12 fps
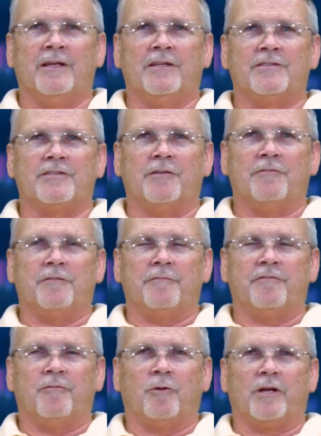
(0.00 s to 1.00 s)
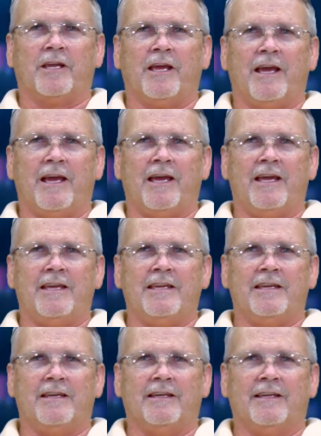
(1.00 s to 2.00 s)
so from
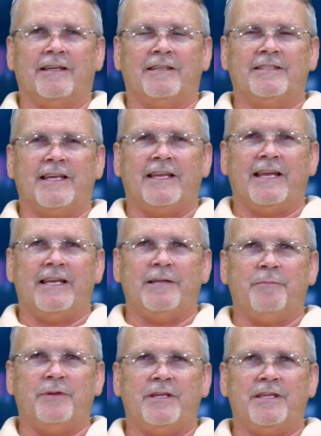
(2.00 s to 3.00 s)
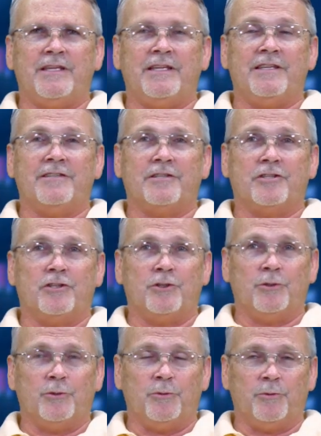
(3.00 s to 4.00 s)
4K, 1080p is a
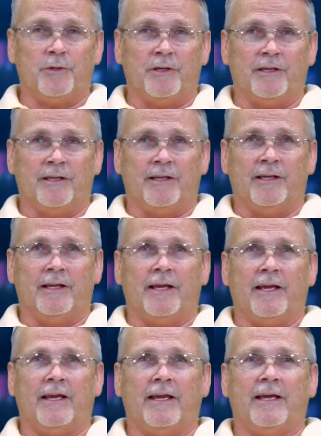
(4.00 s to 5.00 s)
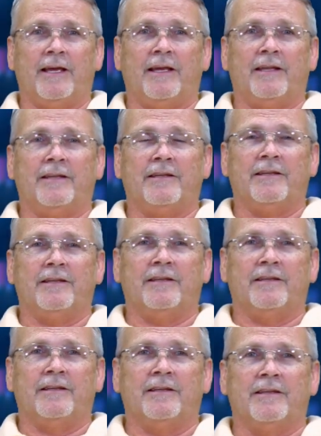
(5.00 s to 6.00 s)
2, and
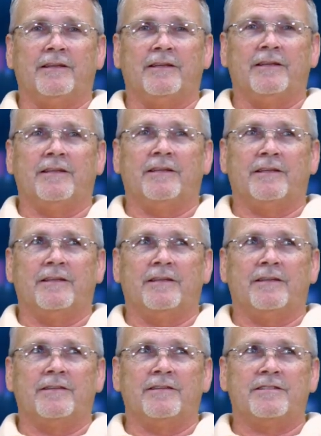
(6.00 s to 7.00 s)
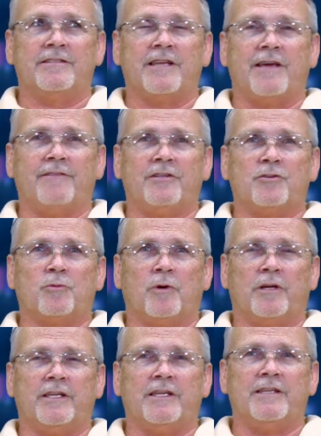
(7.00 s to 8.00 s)

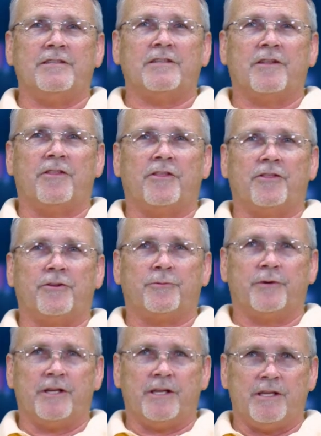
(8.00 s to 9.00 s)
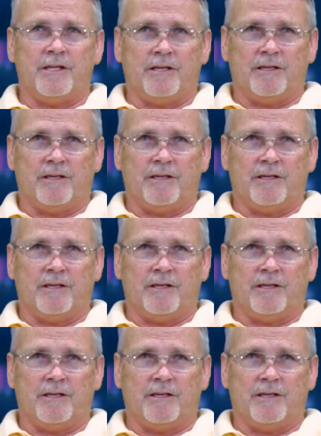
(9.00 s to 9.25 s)
720 is a 3.